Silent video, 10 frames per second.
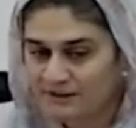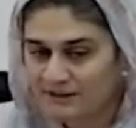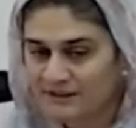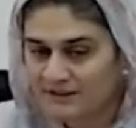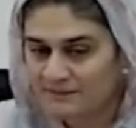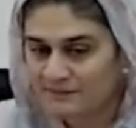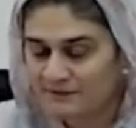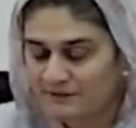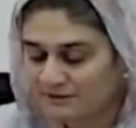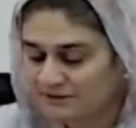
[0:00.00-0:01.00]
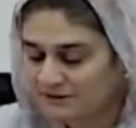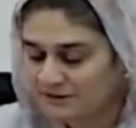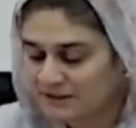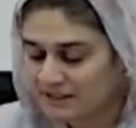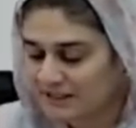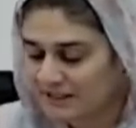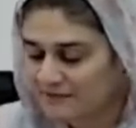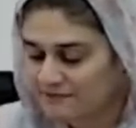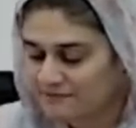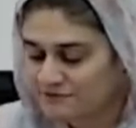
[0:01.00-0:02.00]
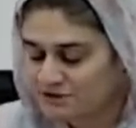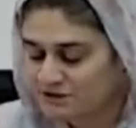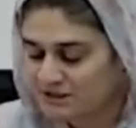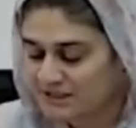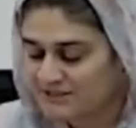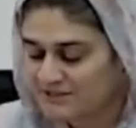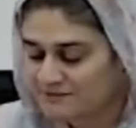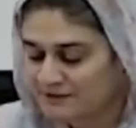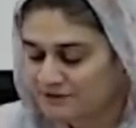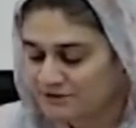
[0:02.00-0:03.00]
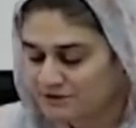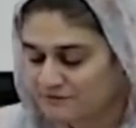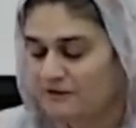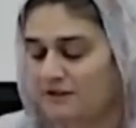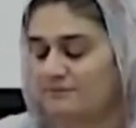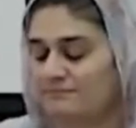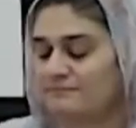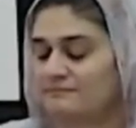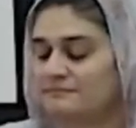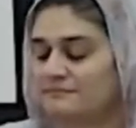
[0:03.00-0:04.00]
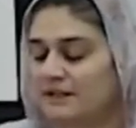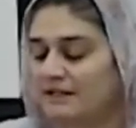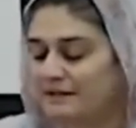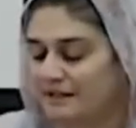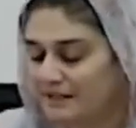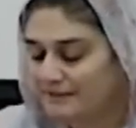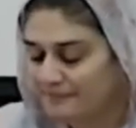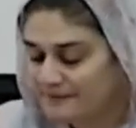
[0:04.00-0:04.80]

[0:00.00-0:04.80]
equal FG as a function of R. And